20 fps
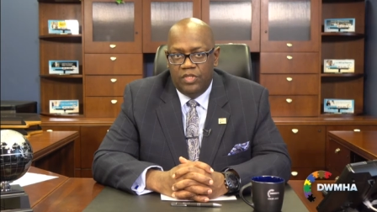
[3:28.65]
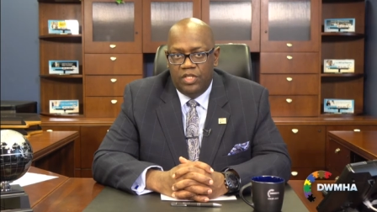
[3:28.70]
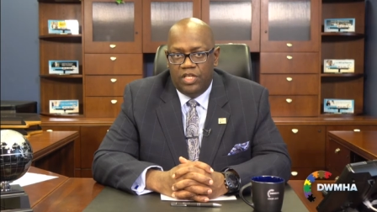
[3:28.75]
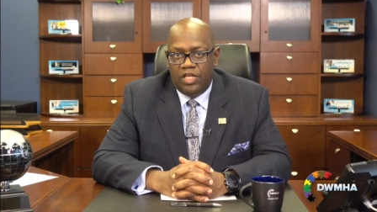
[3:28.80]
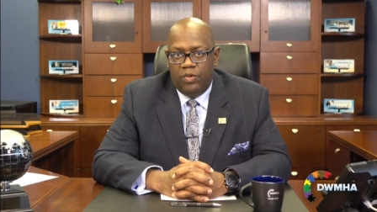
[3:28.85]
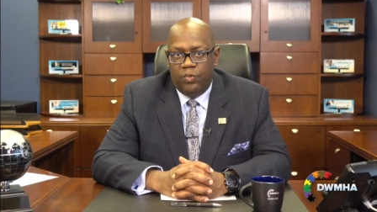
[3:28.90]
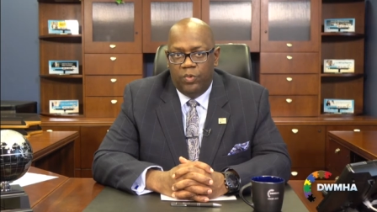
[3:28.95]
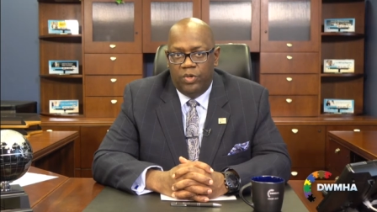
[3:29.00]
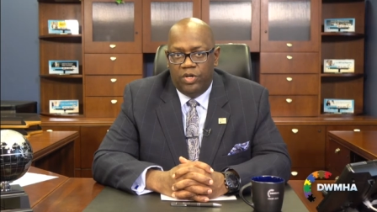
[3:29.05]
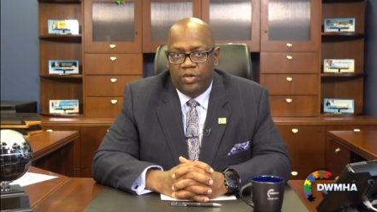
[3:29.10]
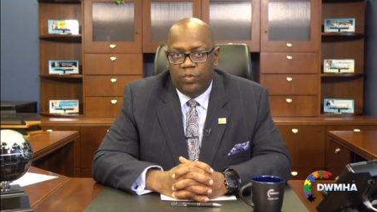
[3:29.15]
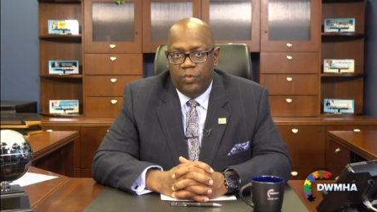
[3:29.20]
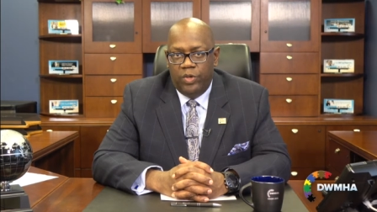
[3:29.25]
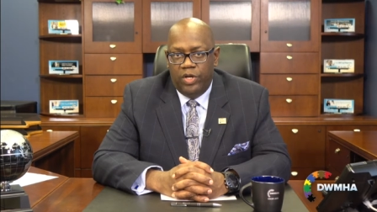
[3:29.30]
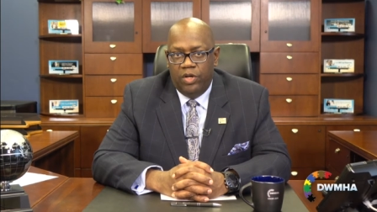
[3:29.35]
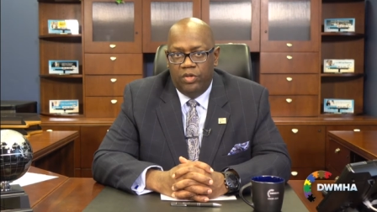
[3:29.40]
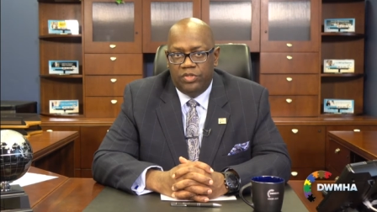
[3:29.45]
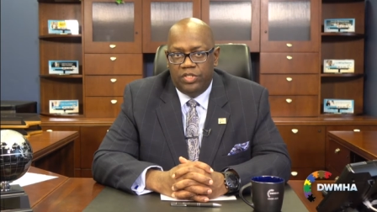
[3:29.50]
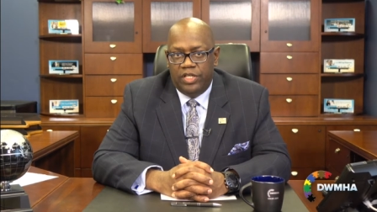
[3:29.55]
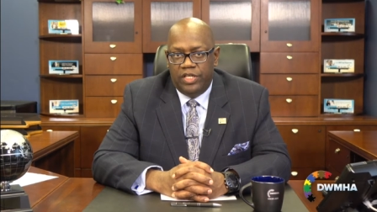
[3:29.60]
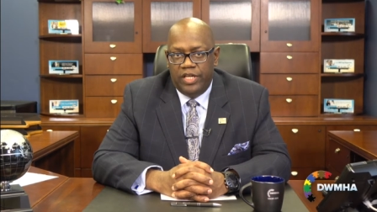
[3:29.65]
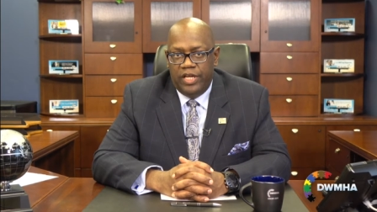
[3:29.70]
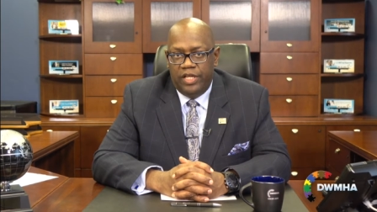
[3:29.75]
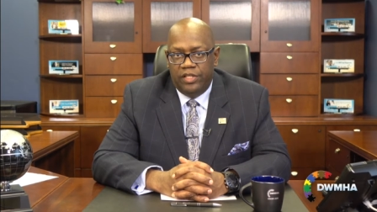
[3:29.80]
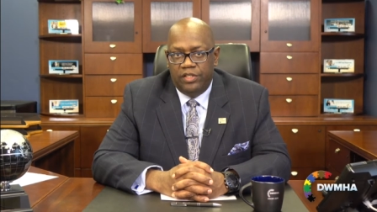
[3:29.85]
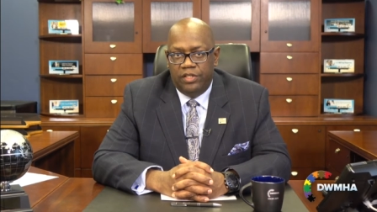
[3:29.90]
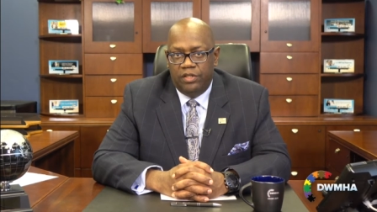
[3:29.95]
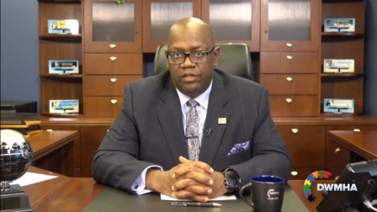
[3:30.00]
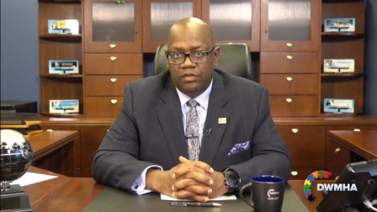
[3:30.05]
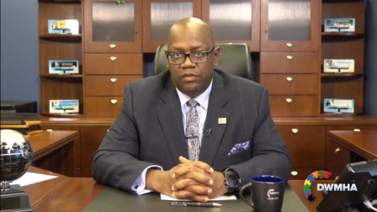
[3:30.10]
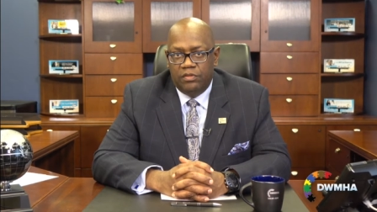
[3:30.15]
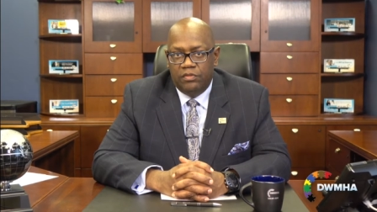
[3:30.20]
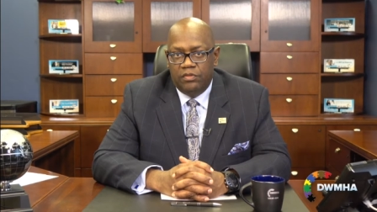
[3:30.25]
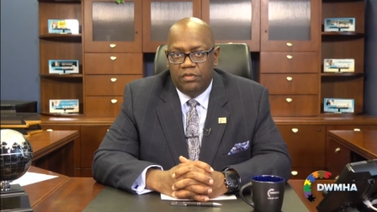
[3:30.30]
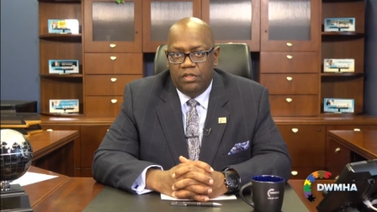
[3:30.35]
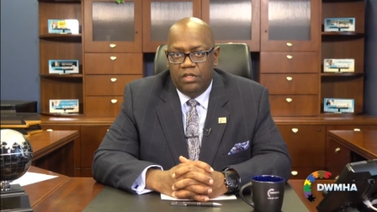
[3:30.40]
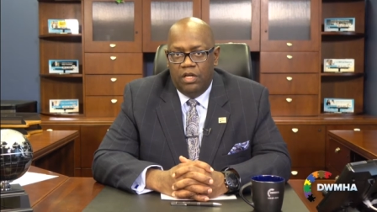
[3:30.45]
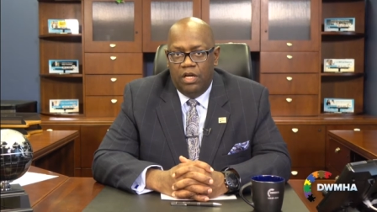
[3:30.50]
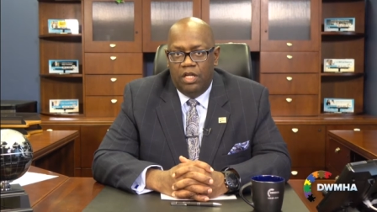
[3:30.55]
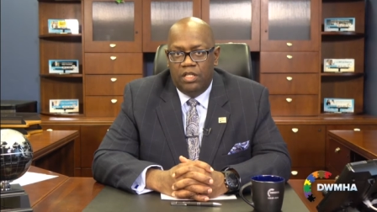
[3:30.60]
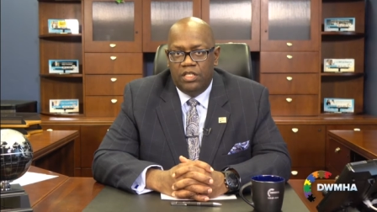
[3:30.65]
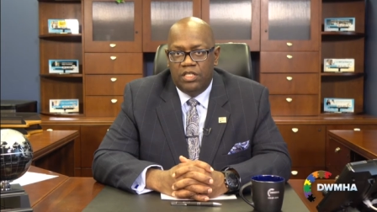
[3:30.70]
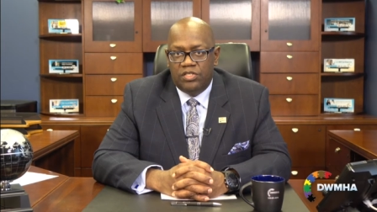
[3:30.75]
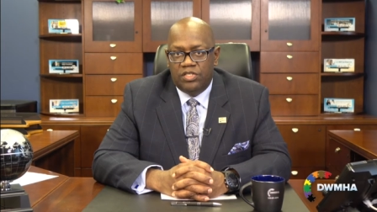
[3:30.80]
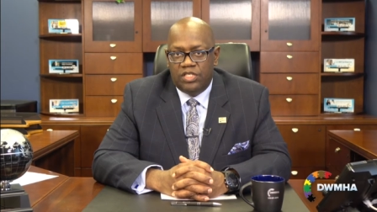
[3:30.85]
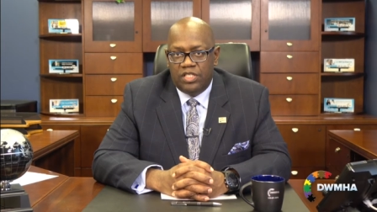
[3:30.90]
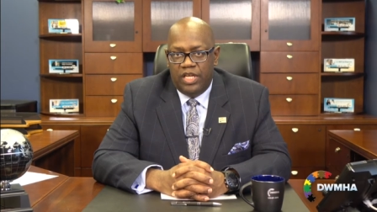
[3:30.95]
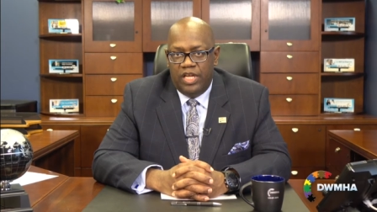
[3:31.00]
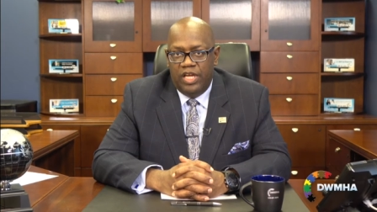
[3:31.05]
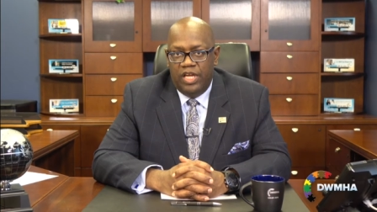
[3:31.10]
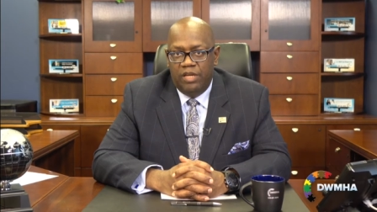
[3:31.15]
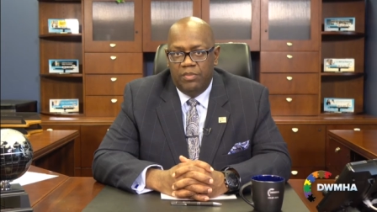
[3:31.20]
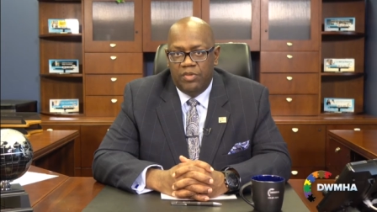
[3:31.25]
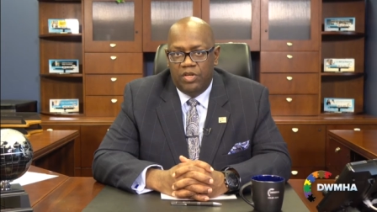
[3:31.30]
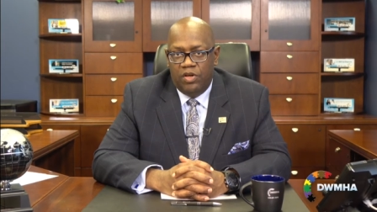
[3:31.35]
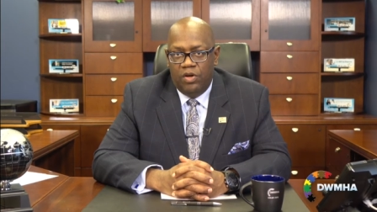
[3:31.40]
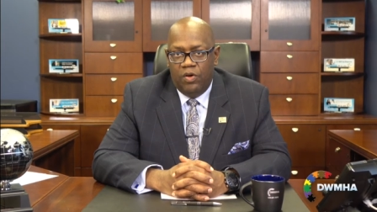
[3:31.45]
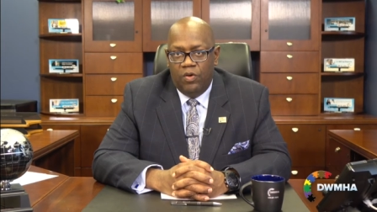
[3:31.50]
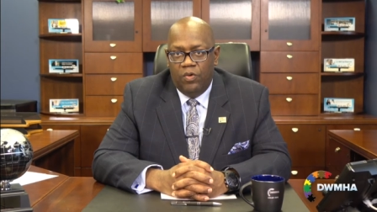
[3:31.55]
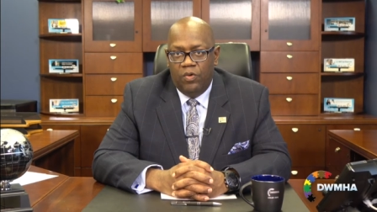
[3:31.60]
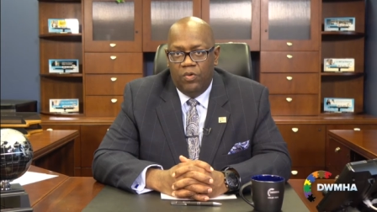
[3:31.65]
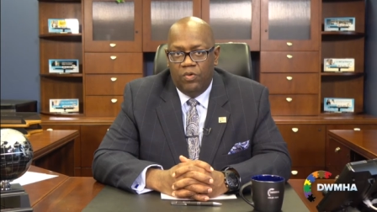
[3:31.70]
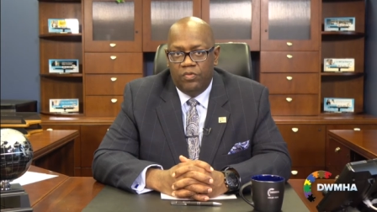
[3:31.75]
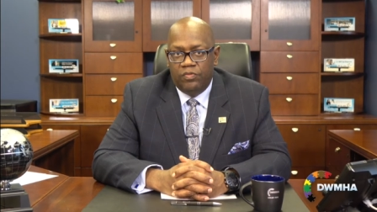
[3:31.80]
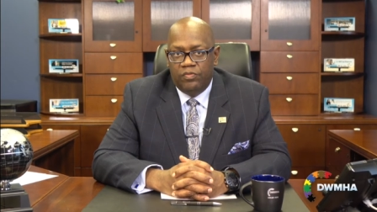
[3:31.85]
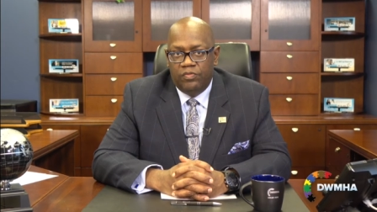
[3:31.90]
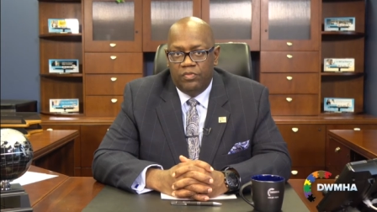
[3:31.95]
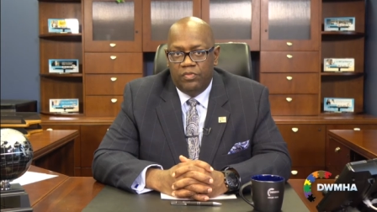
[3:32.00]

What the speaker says: can work well together on the same goal,